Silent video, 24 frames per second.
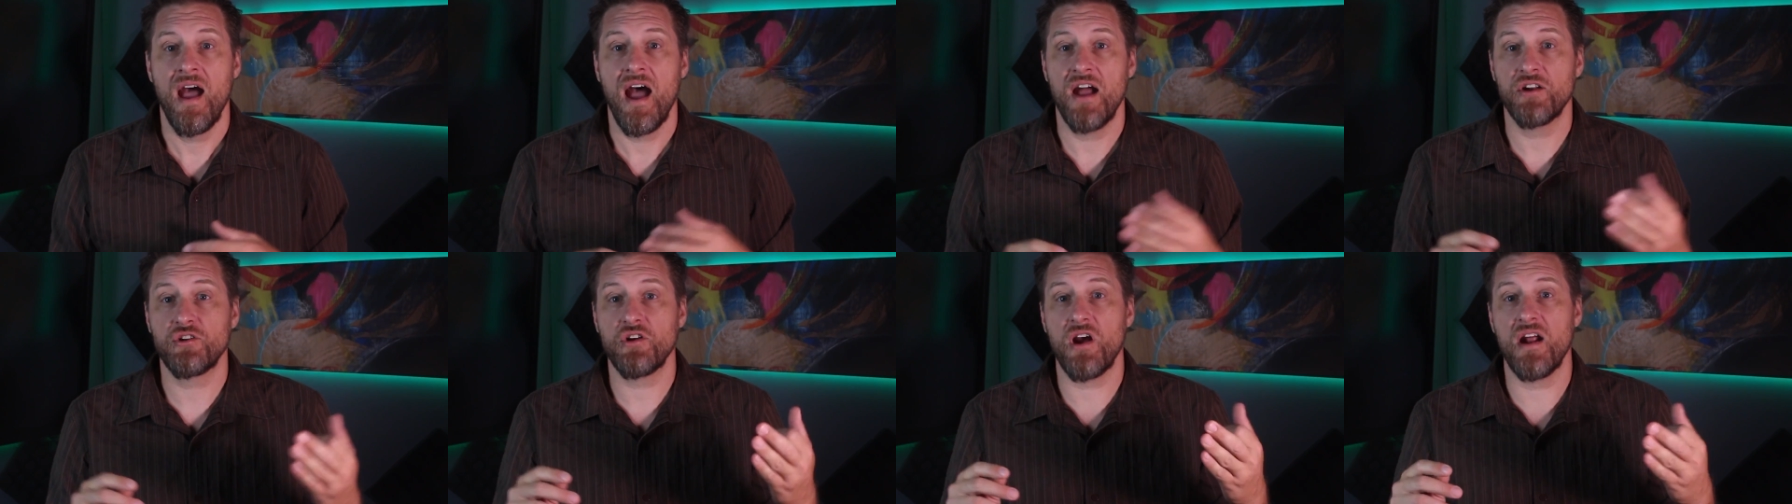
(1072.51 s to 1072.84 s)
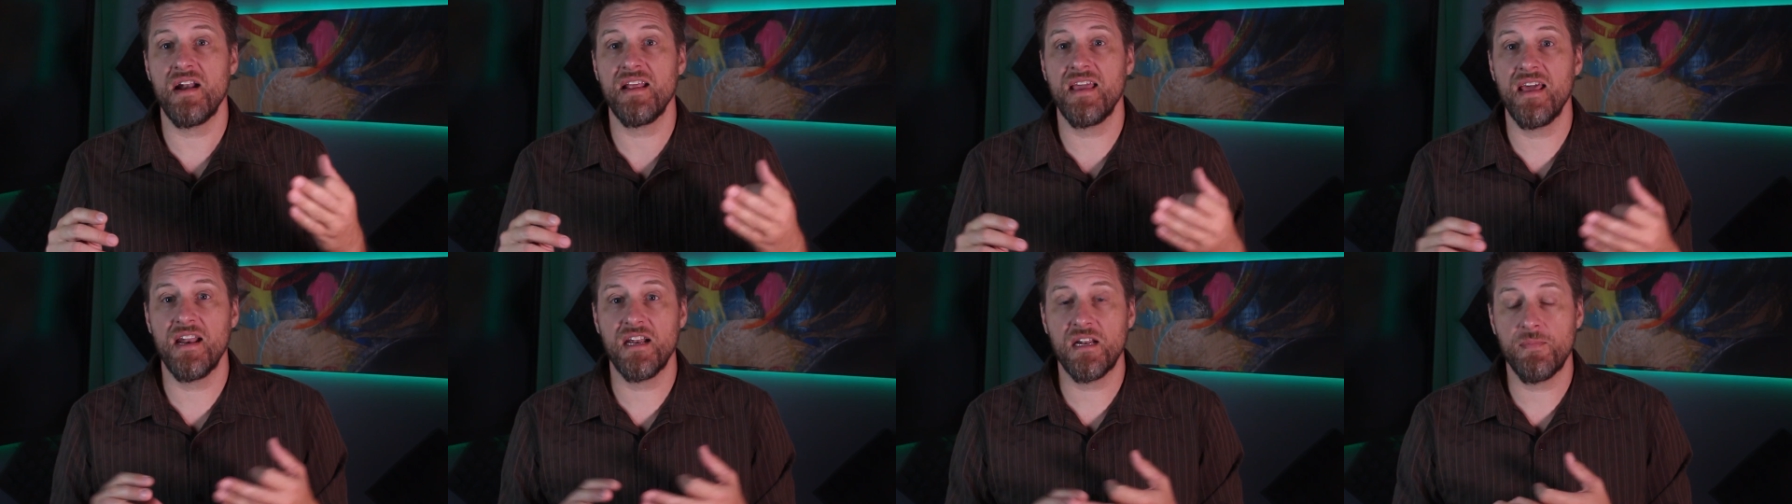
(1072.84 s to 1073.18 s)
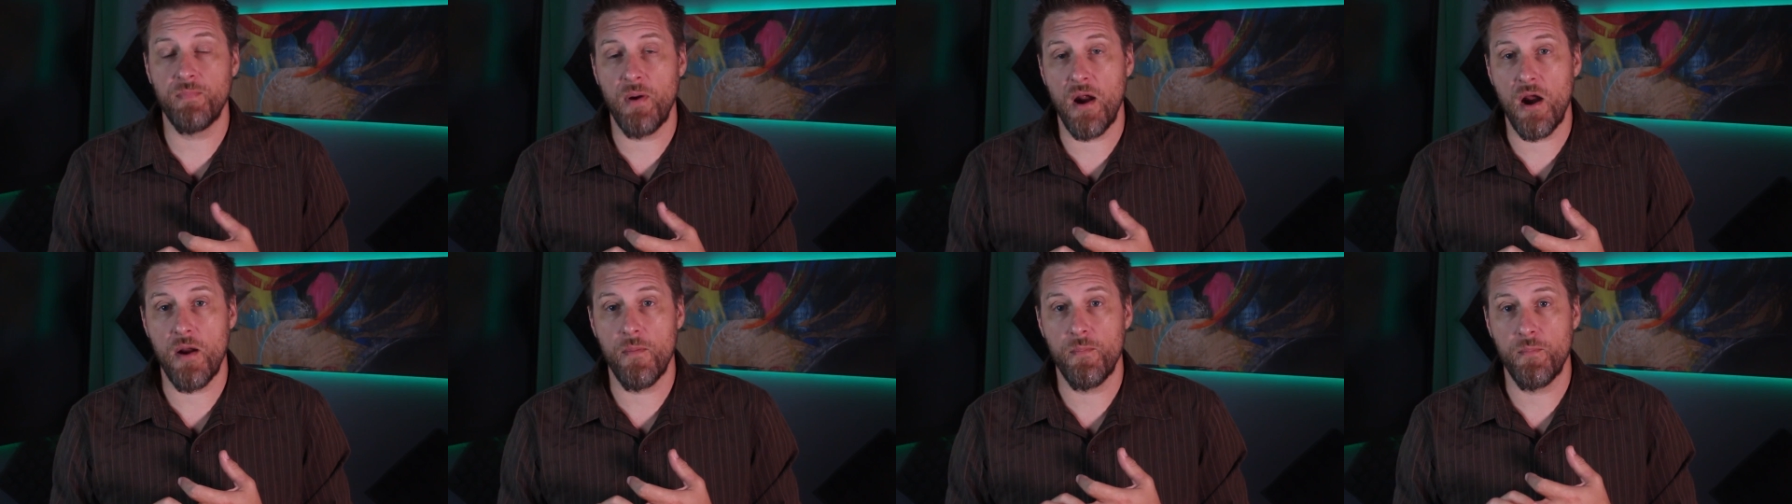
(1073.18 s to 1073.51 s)
I tried to get it
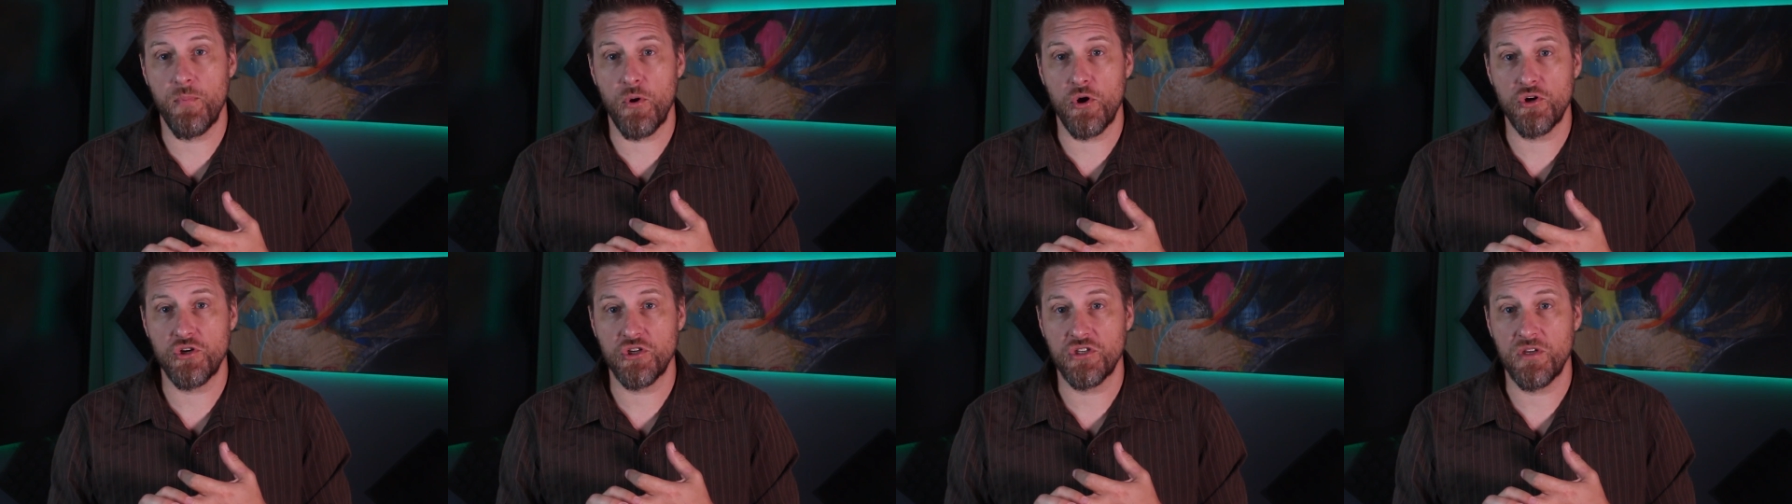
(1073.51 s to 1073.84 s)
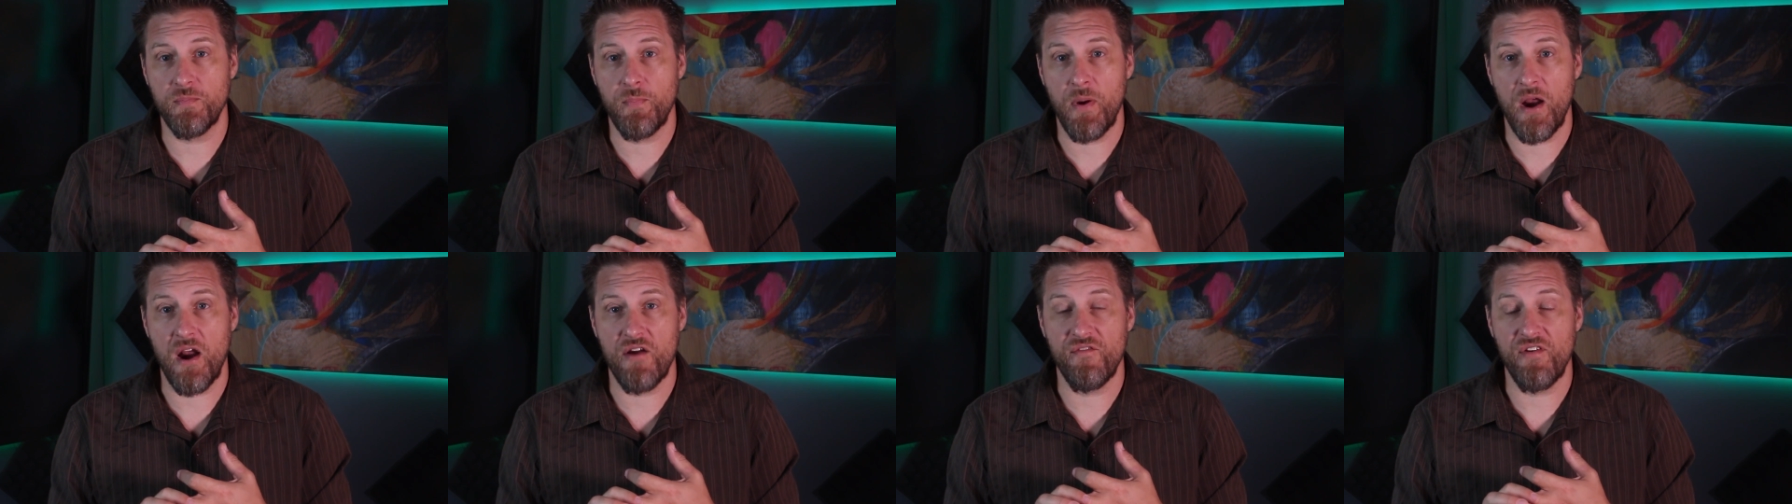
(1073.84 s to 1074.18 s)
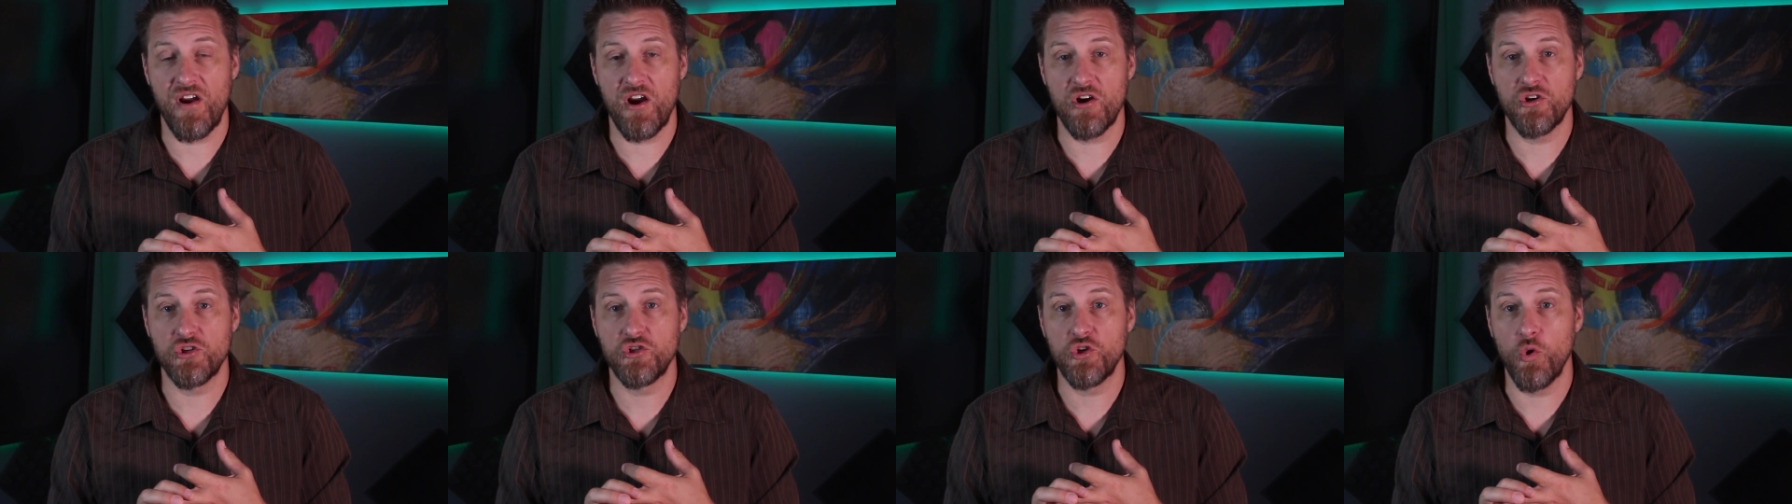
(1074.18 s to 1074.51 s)
to pair, purchase a pair
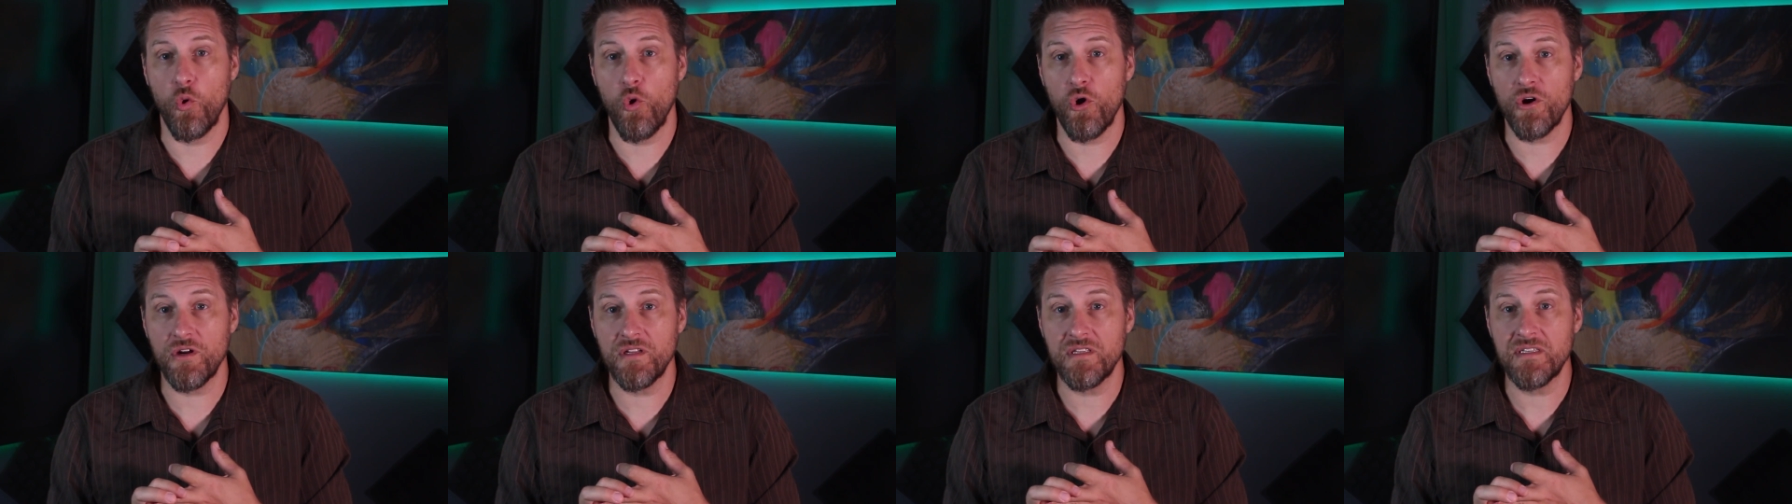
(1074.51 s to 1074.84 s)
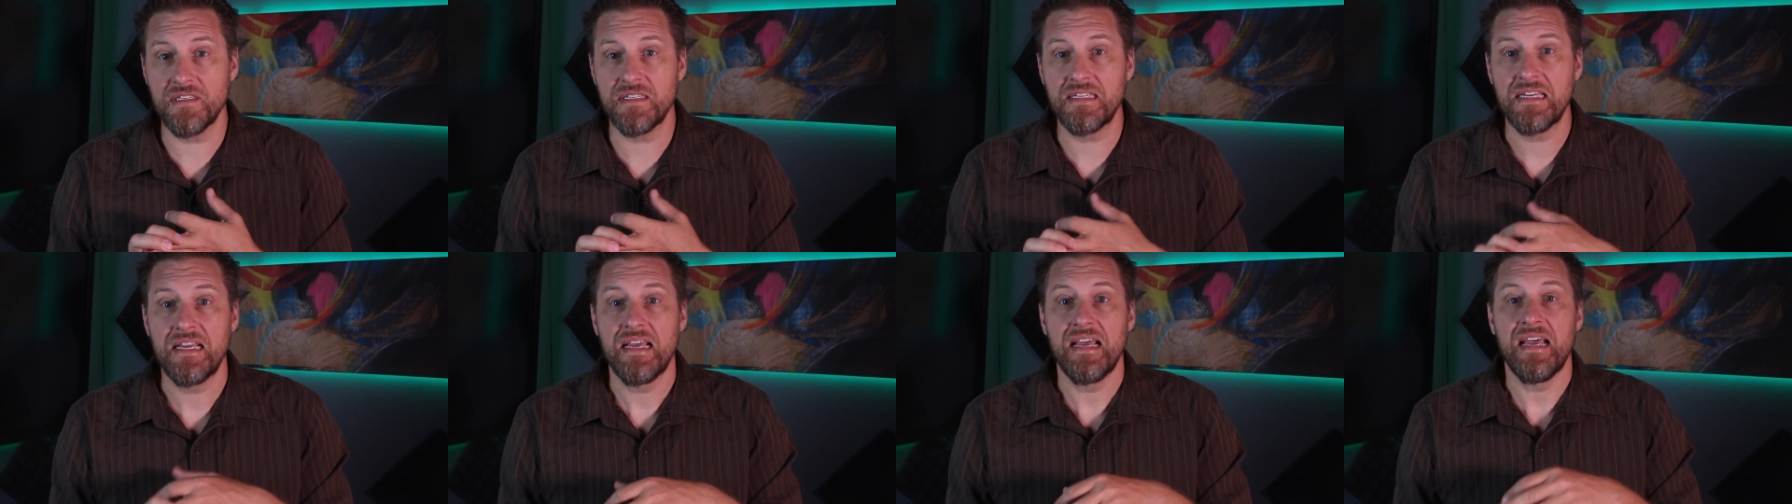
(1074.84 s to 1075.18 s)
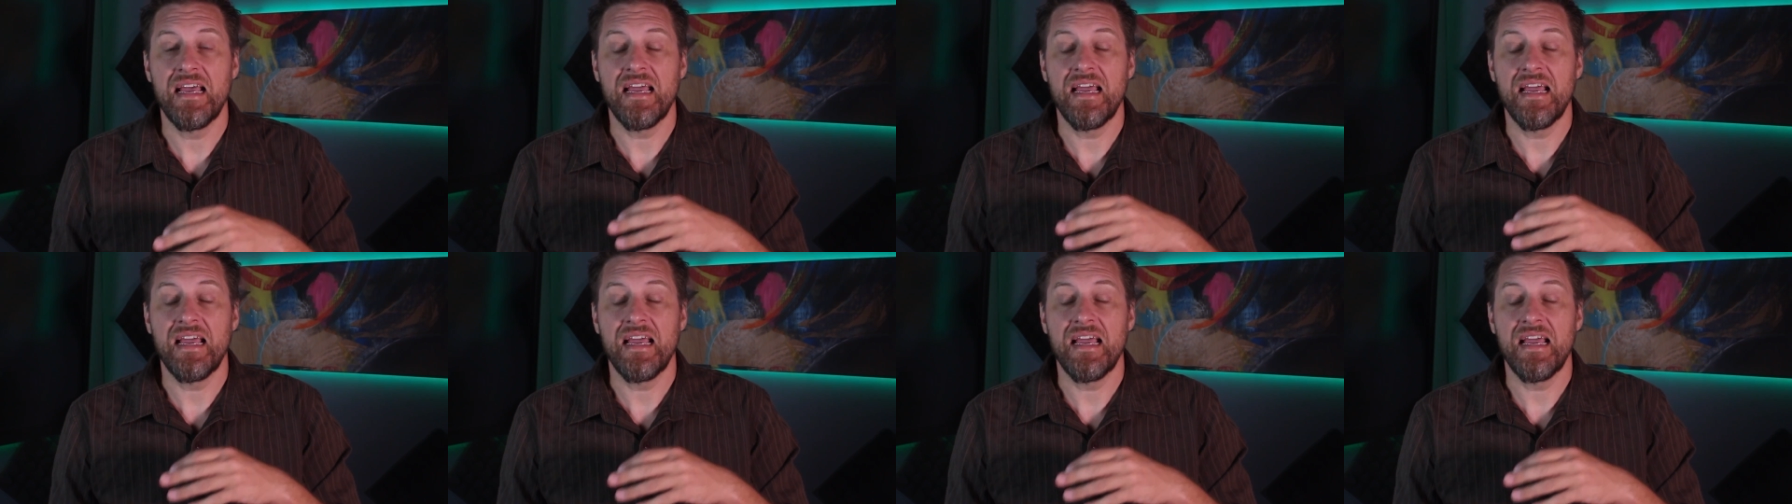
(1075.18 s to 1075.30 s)
of Air Jordans.